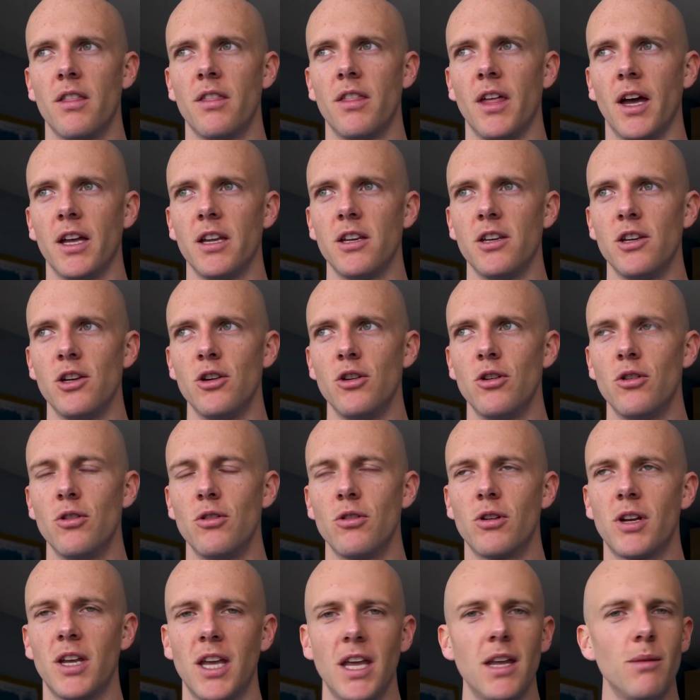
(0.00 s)
that
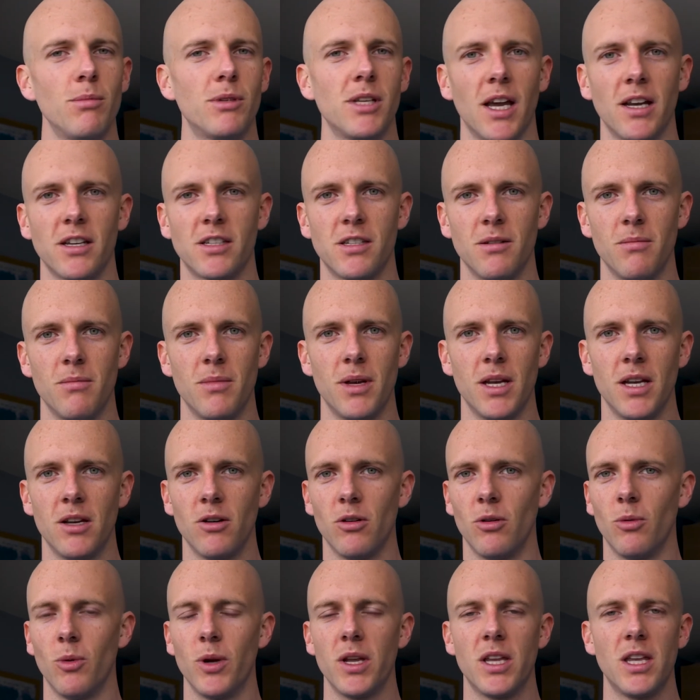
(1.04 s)
you keep texting me
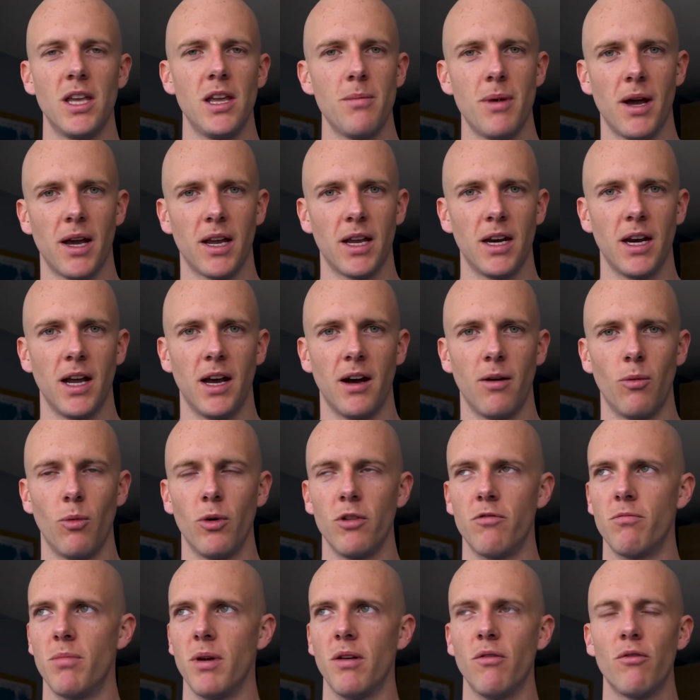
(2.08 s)
or we keep hanging out?
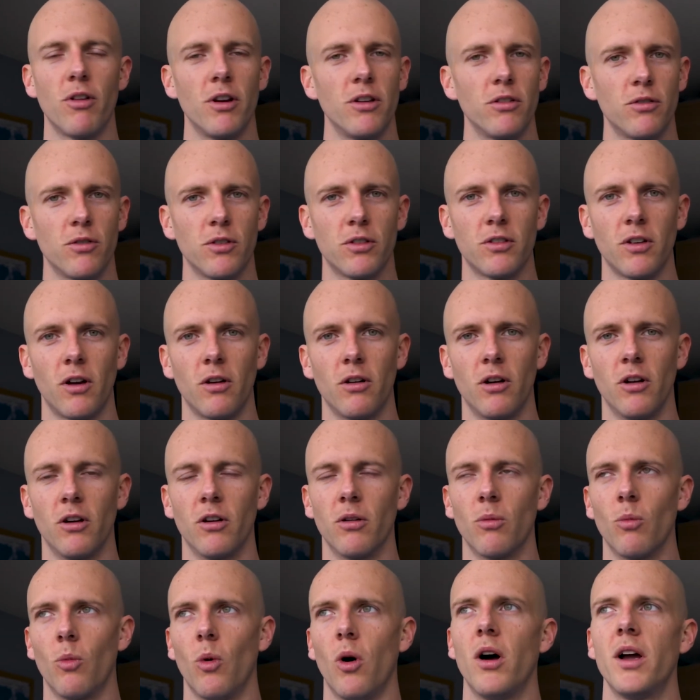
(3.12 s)
We've been friends for so
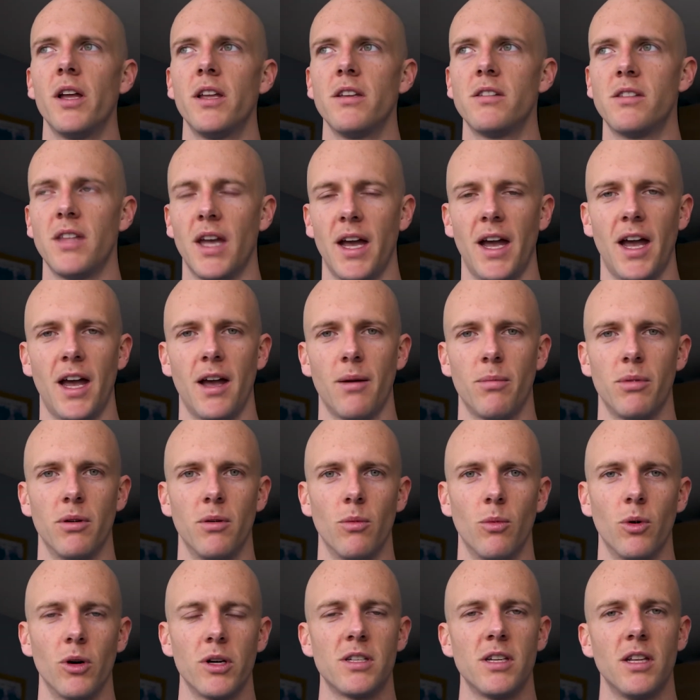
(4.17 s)
long. Why has that
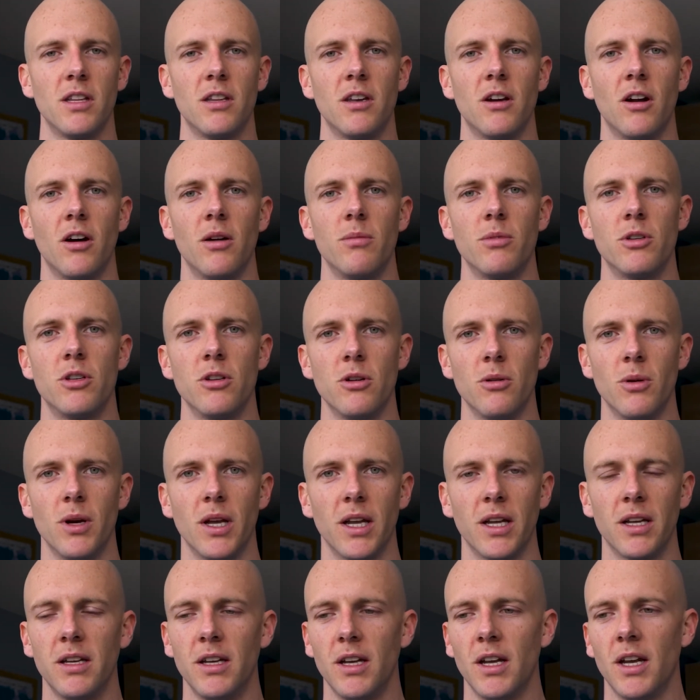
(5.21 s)
happened? What is it that I'm
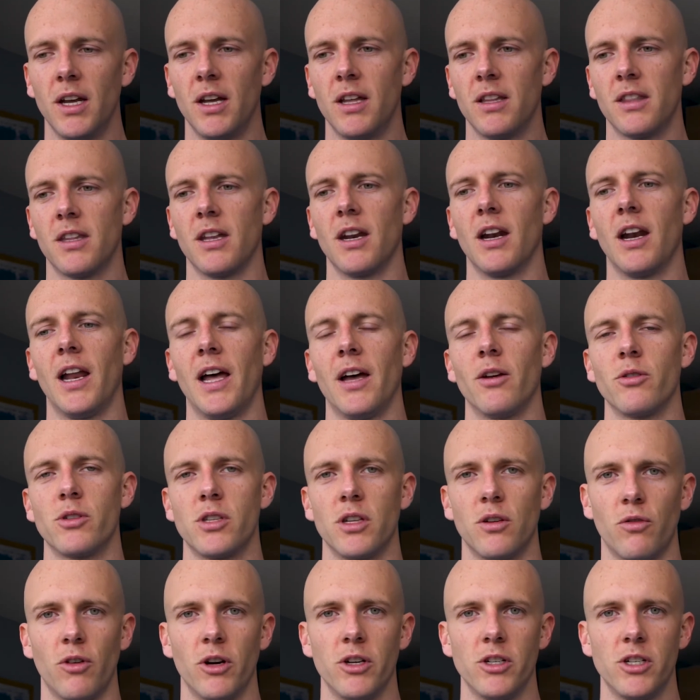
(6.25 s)
doing that allows
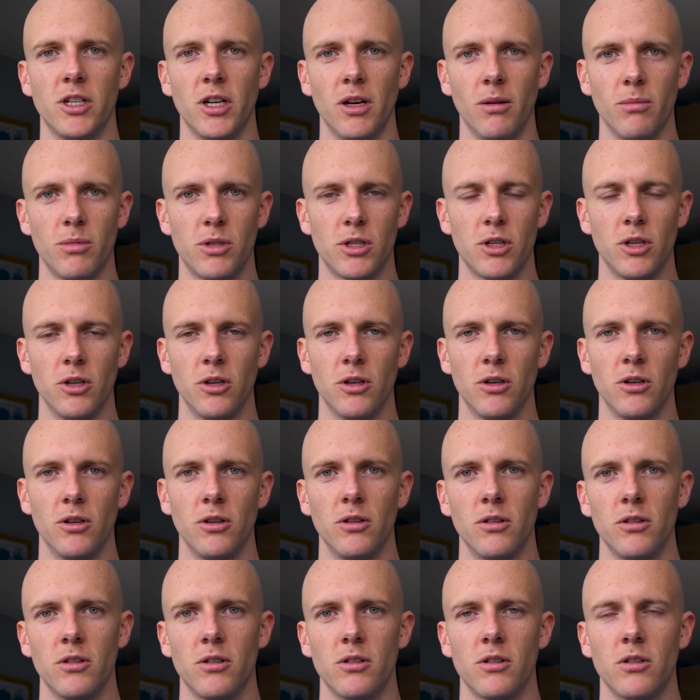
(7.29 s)
this friendship to
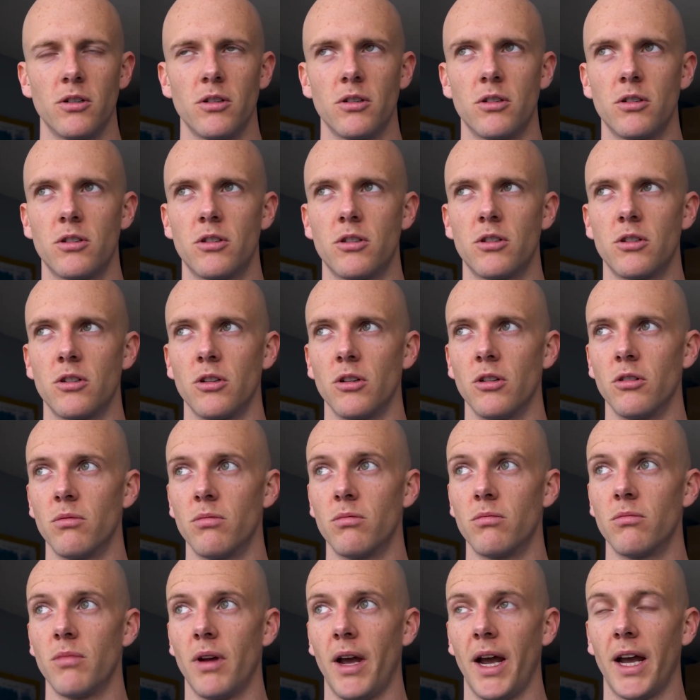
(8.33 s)
to
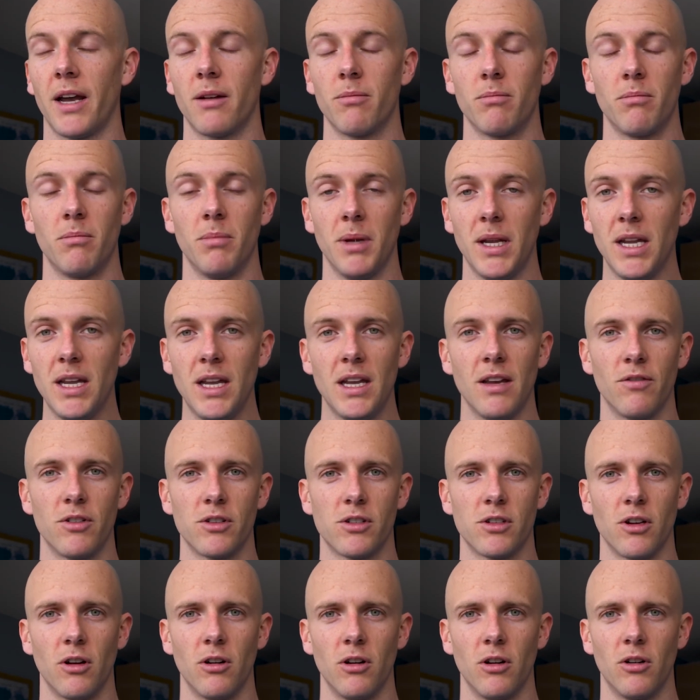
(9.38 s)
be here for
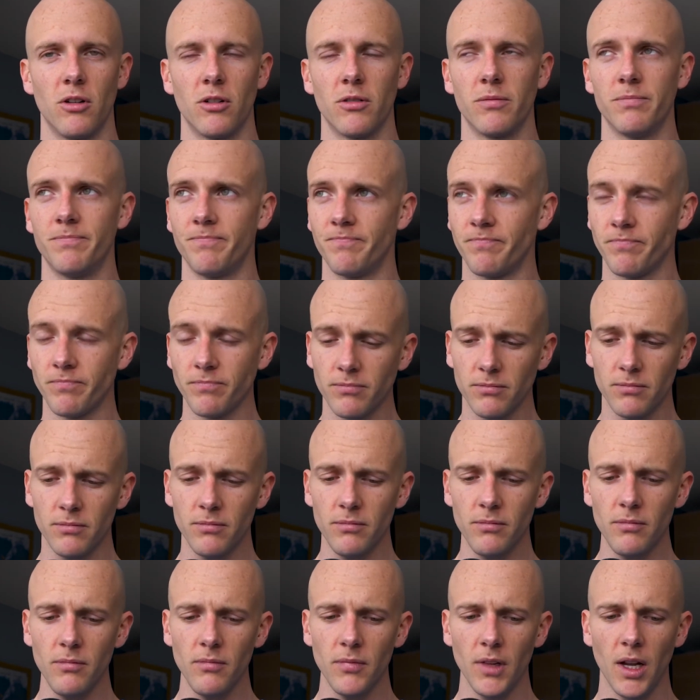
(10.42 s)
so long?
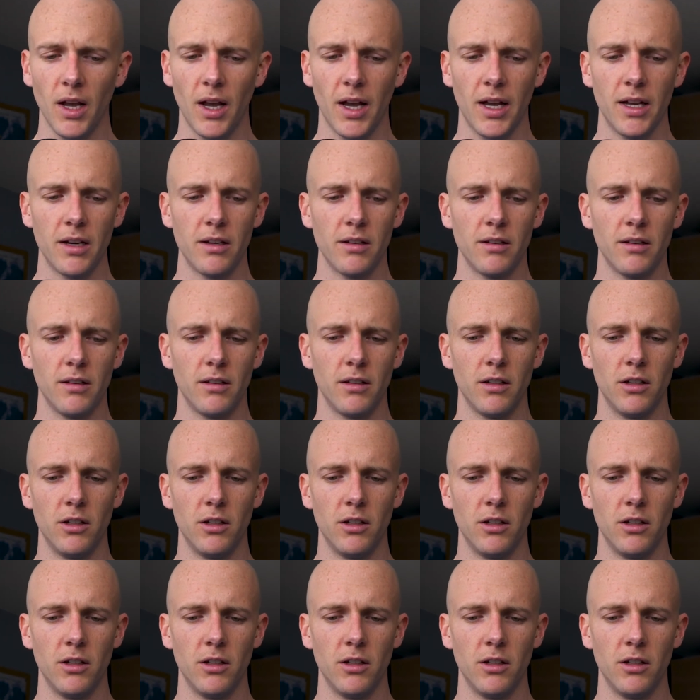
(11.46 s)
And